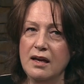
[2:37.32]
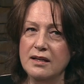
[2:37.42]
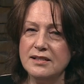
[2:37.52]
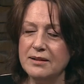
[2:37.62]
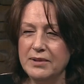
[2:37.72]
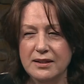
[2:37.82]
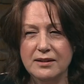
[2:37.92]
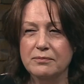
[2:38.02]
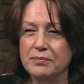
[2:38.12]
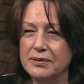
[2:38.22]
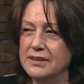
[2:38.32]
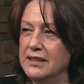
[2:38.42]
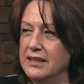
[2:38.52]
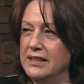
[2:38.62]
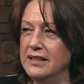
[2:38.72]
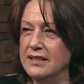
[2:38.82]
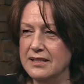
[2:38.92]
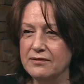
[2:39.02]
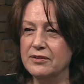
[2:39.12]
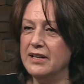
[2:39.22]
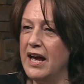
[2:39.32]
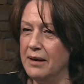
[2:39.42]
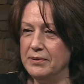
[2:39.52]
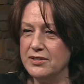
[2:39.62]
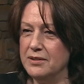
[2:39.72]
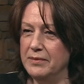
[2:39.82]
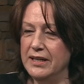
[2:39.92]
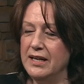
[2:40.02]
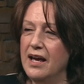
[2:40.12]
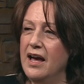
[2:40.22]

something completely different happened to me.